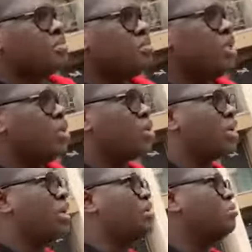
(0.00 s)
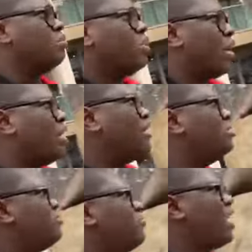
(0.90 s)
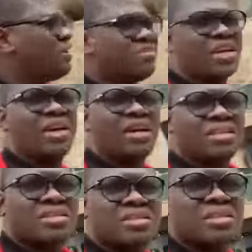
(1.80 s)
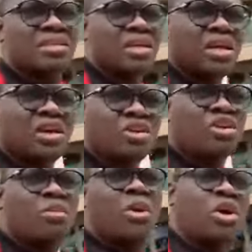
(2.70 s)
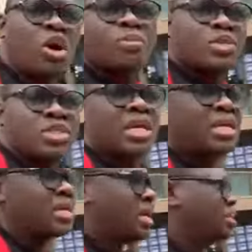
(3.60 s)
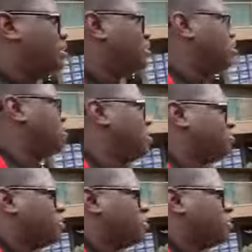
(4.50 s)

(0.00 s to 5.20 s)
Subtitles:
5 acres, but not up to 10 acres. This is definitely